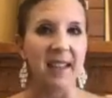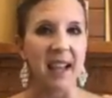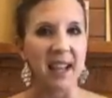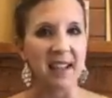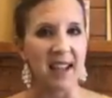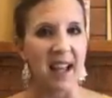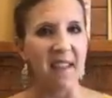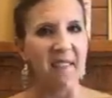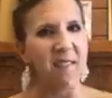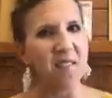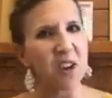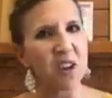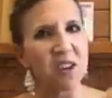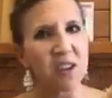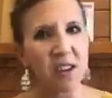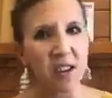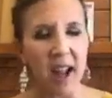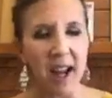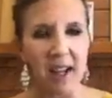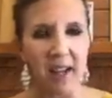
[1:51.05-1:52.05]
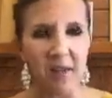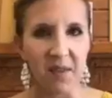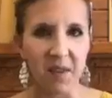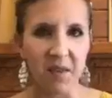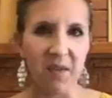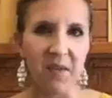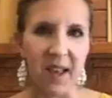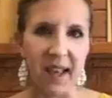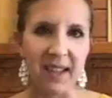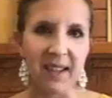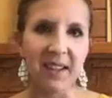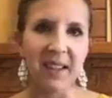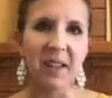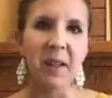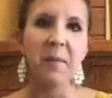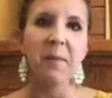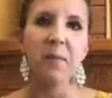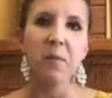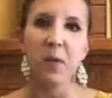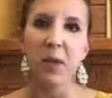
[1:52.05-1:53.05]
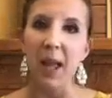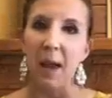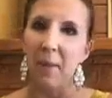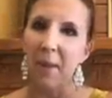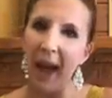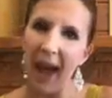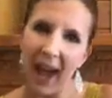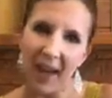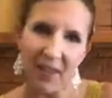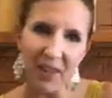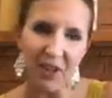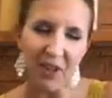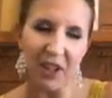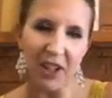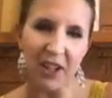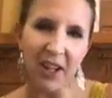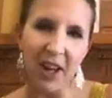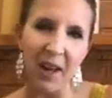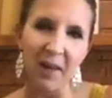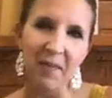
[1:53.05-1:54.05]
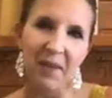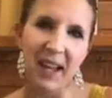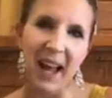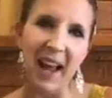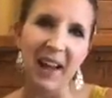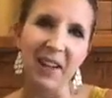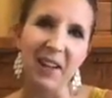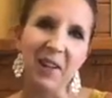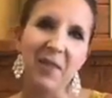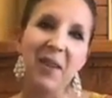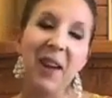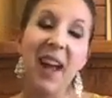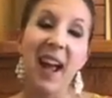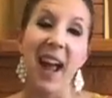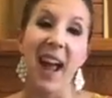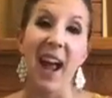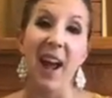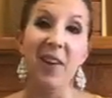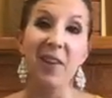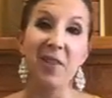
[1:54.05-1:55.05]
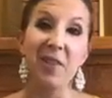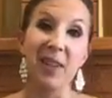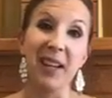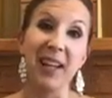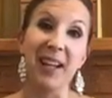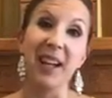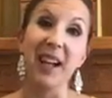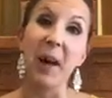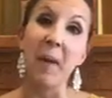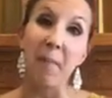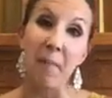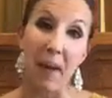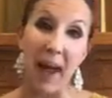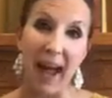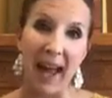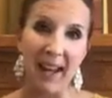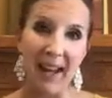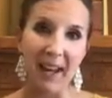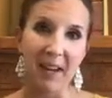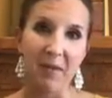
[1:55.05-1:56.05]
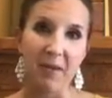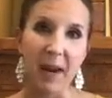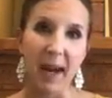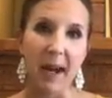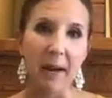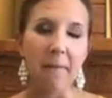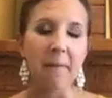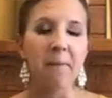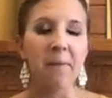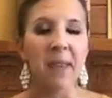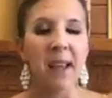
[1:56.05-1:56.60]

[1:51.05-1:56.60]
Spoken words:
That's that first line of defense when that pathogen comes at you, how you can combat it, right?